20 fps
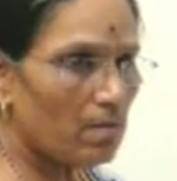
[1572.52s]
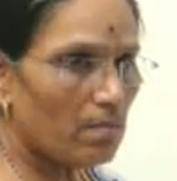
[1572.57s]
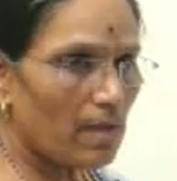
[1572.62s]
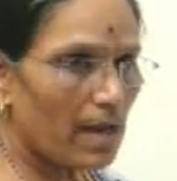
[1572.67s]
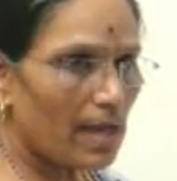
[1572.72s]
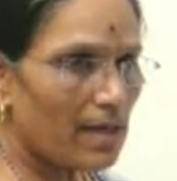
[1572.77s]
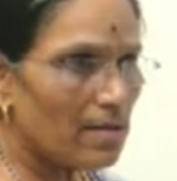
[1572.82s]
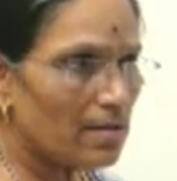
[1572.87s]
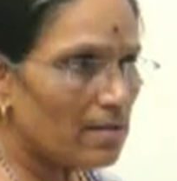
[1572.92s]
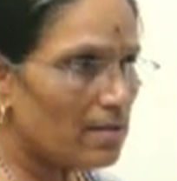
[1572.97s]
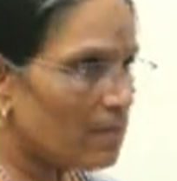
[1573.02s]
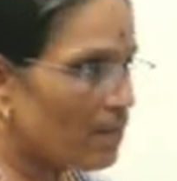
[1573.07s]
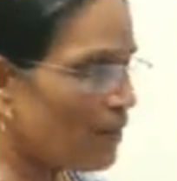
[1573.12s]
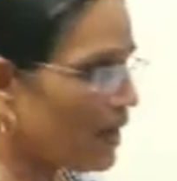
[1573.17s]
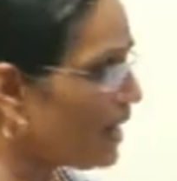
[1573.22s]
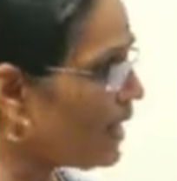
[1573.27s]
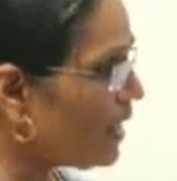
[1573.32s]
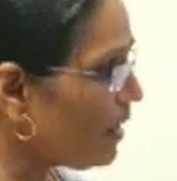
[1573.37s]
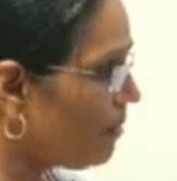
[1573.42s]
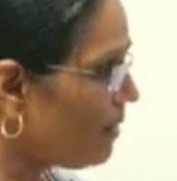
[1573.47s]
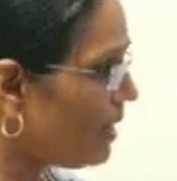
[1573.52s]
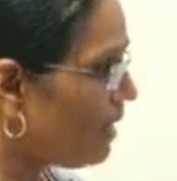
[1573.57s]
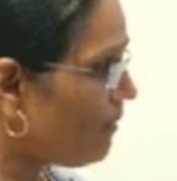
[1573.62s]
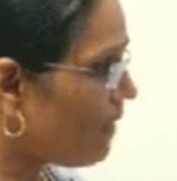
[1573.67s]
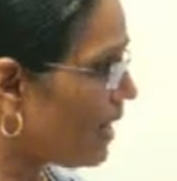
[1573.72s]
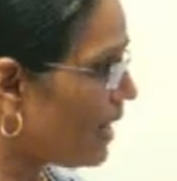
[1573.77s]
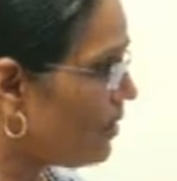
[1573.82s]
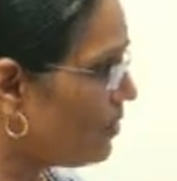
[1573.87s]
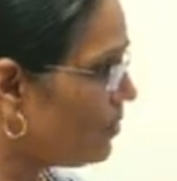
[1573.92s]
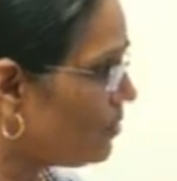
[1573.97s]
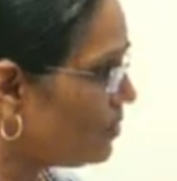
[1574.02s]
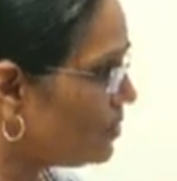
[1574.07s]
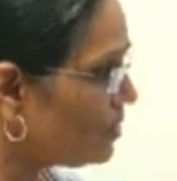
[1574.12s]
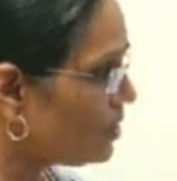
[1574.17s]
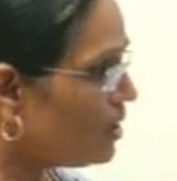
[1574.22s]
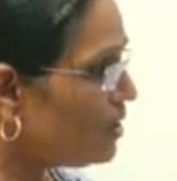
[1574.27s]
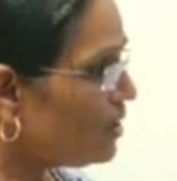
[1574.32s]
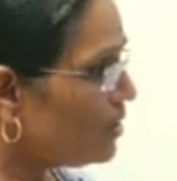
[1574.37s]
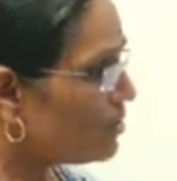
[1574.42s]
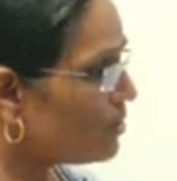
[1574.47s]
minus 1 ml values.
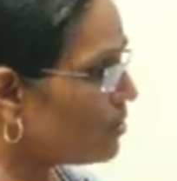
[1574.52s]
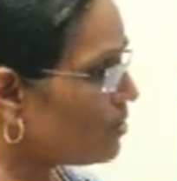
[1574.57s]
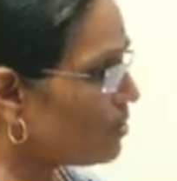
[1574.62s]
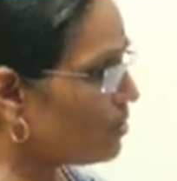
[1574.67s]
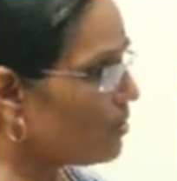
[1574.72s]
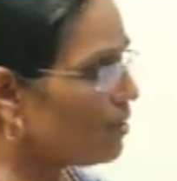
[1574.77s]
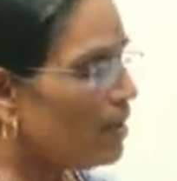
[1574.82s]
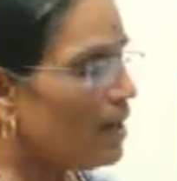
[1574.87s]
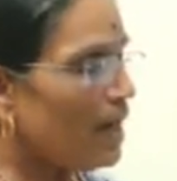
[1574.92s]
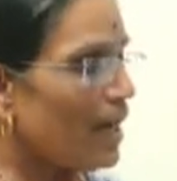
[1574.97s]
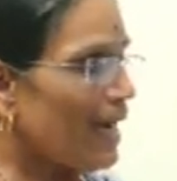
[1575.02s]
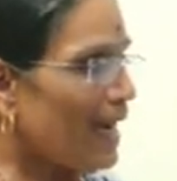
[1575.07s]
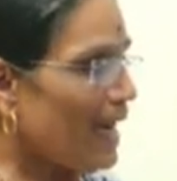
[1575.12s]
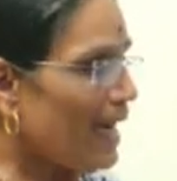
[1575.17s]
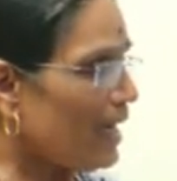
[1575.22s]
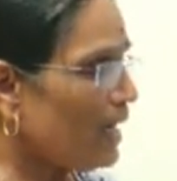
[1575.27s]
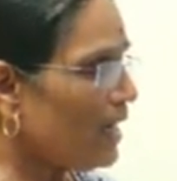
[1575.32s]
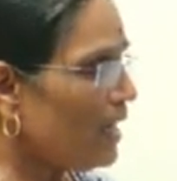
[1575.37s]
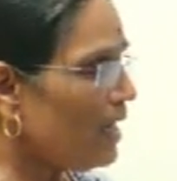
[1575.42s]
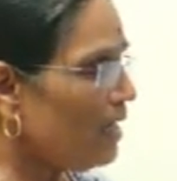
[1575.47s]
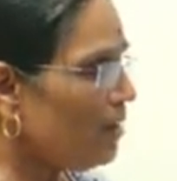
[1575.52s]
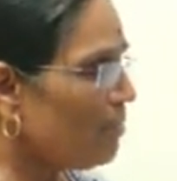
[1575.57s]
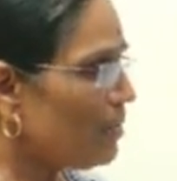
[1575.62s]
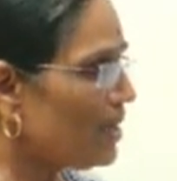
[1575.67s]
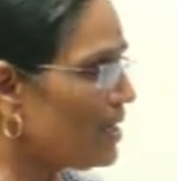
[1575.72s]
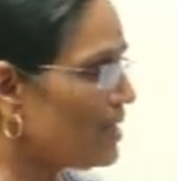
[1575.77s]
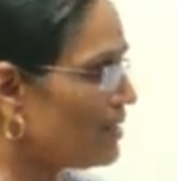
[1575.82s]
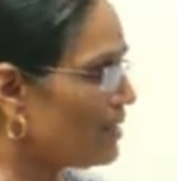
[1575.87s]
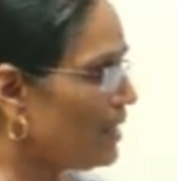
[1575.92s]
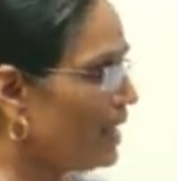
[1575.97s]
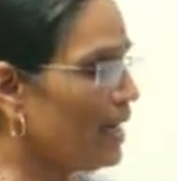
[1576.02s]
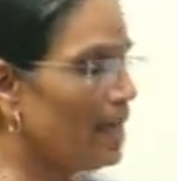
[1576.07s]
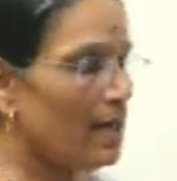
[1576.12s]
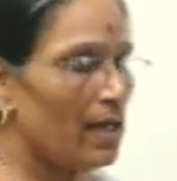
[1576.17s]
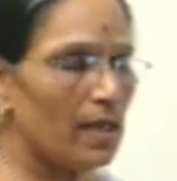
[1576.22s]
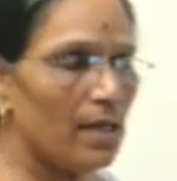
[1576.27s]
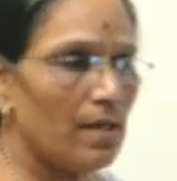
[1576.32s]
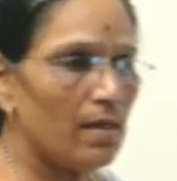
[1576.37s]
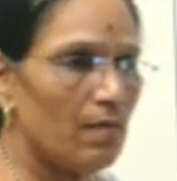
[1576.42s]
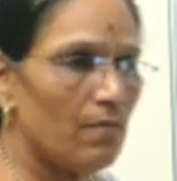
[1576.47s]
So 18 plus
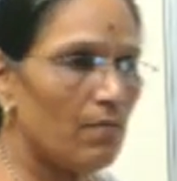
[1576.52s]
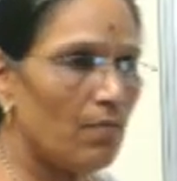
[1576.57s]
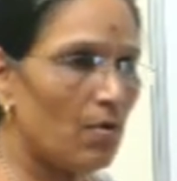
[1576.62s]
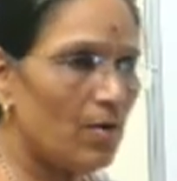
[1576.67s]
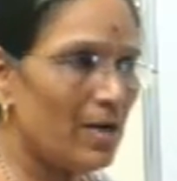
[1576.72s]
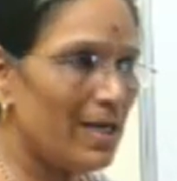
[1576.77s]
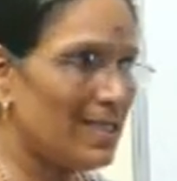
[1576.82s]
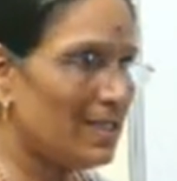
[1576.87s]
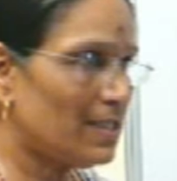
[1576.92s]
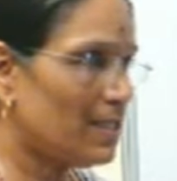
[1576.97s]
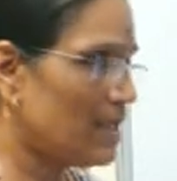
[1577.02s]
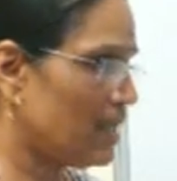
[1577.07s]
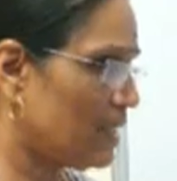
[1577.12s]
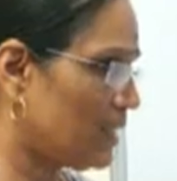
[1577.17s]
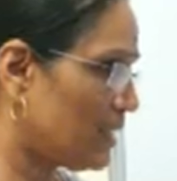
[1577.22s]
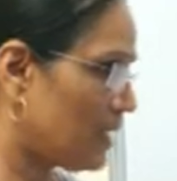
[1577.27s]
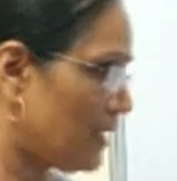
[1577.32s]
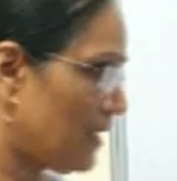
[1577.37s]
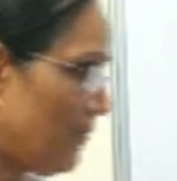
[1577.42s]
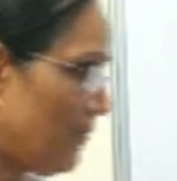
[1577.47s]
18, 46,